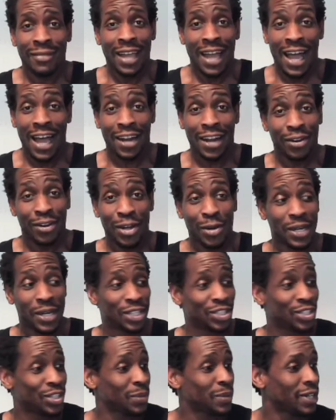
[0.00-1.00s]
I don't know what
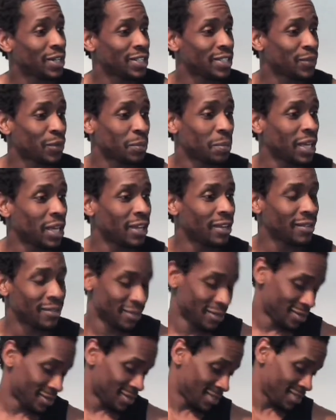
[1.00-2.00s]
she wants from me.
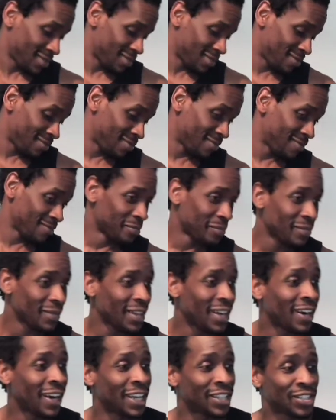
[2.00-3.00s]

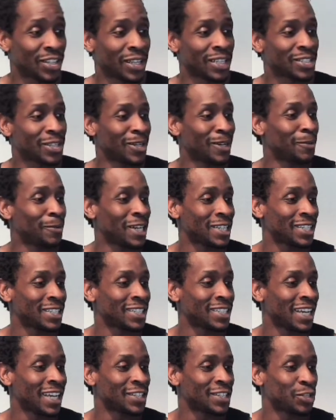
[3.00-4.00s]
All right, so let's watch these
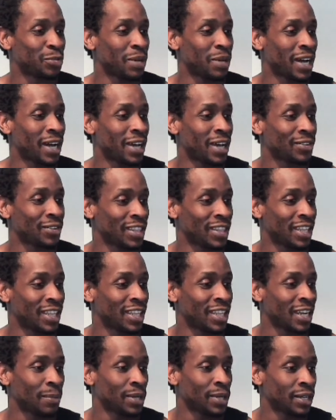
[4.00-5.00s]
last two battles, and then
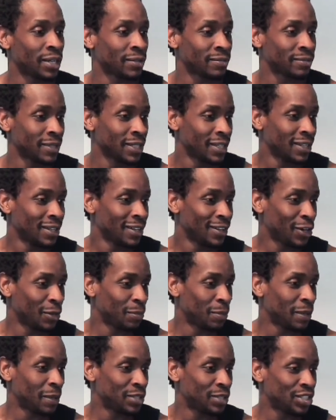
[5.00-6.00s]
I'm gonna, or
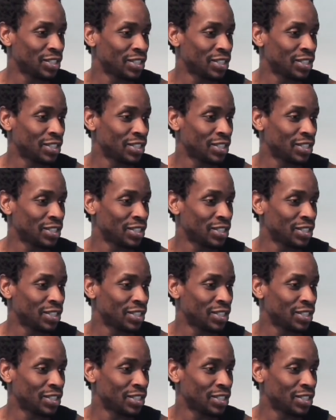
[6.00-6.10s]
maybe she